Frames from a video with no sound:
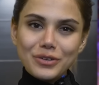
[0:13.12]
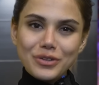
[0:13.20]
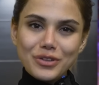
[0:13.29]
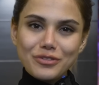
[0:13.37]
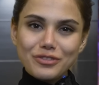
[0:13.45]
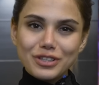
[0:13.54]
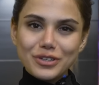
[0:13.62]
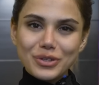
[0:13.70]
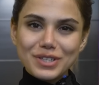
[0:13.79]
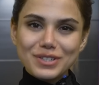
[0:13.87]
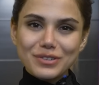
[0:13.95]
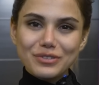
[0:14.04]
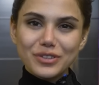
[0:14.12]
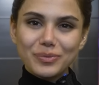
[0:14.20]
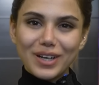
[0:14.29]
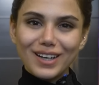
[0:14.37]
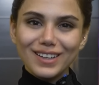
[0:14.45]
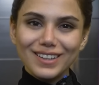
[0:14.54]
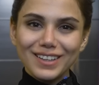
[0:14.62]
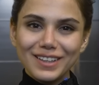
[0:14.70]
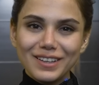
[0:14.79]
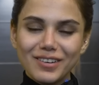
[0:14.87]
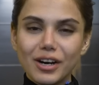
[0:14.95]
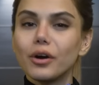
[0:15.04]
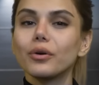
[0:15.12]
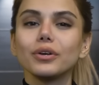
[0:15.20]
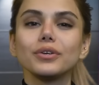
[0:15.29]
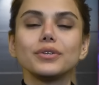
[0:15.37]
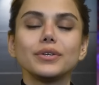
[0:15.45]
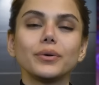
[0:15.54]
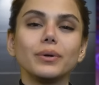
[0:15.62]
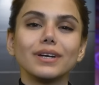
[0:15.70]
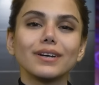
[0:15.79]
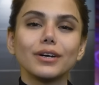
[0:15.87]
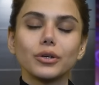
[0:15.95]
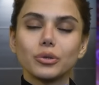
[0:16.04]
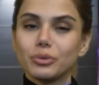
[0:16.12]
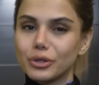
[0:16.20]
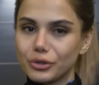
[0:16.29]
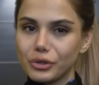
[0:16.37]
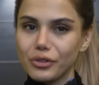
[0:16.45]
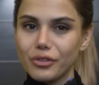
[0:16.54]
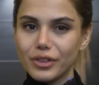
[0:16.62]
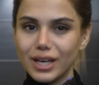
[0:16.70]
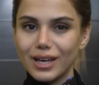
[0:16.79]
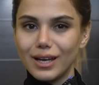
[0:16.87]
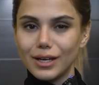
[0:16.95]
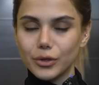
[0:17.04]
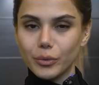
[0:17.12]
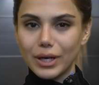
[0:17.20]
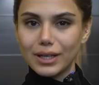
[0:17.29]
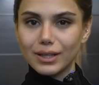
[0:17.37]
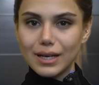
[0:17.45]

Hello, the viewers of The Pioneer. How are you doing? I hope you're healthy and well.